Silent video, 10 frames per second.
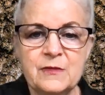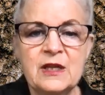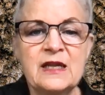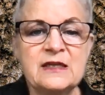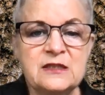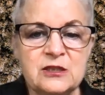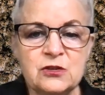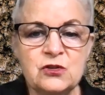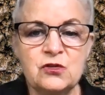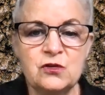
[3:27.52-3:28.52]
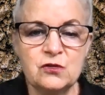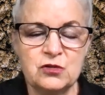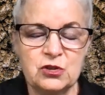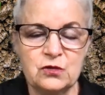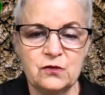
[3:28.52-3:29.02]
Listen to your
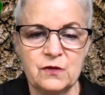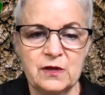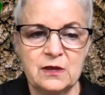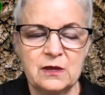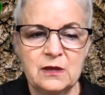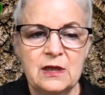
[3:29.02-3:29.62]
children.